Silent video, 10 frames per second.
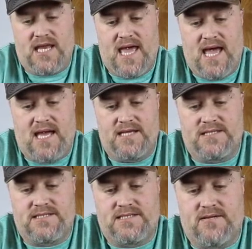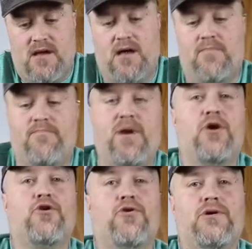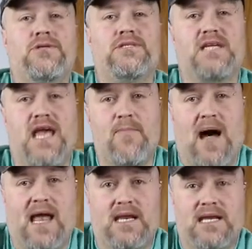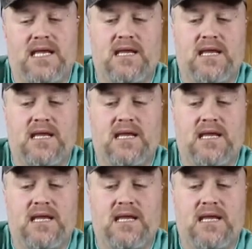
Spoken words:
has Bear Grylls' name on it.